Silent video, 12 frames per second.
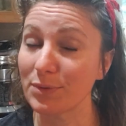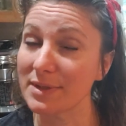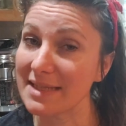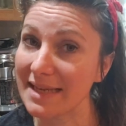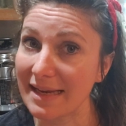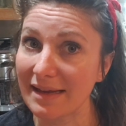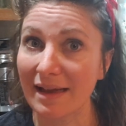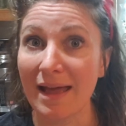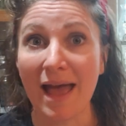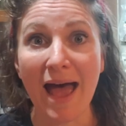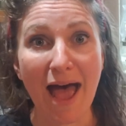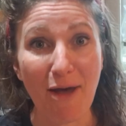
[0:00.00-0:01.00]
We'll see
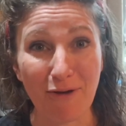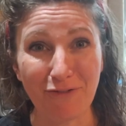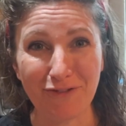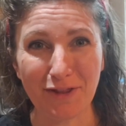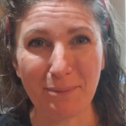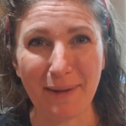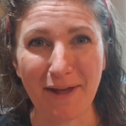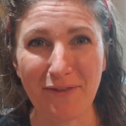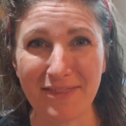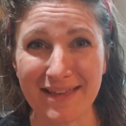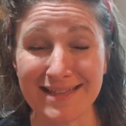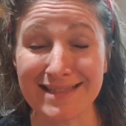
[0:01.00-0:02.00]
how I feel
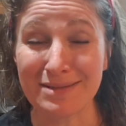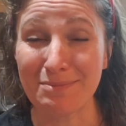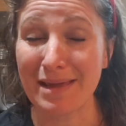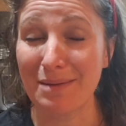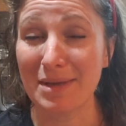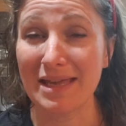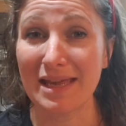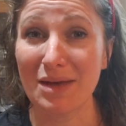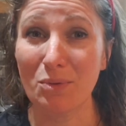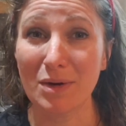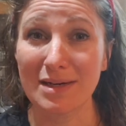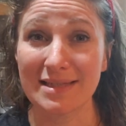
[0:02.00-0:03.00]
about this. Maybe
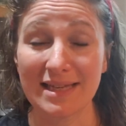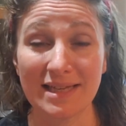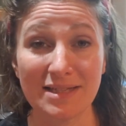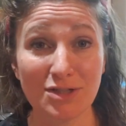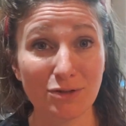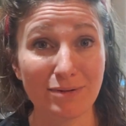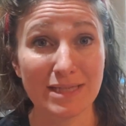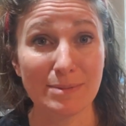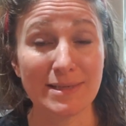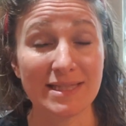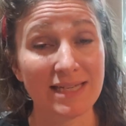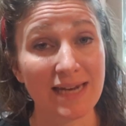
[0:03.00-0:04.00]
it works in certain
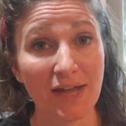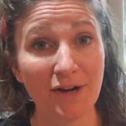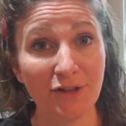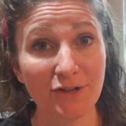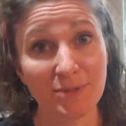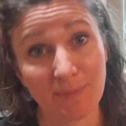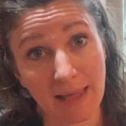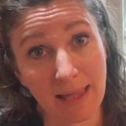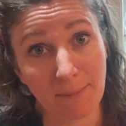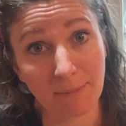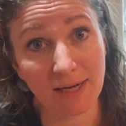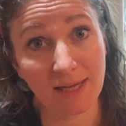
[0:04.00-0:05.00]
recipes and not in others, but
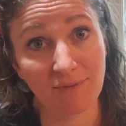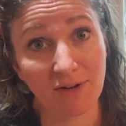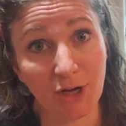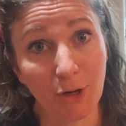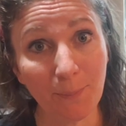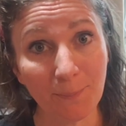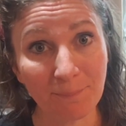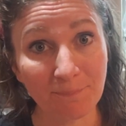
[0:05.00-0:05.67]
I'm gonna give it a go.